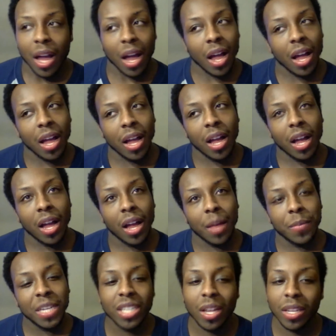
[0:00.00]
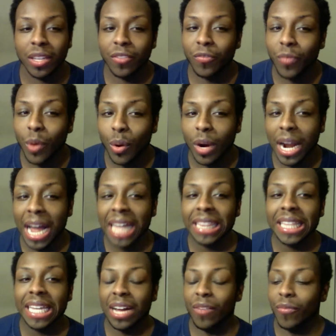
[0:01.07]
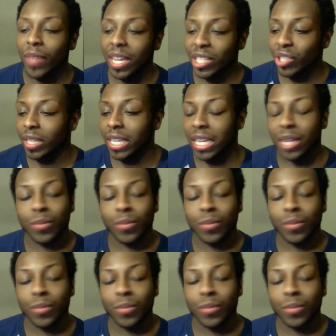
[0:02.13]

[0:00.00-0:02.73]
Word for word: Um, he's only four. I think eventually he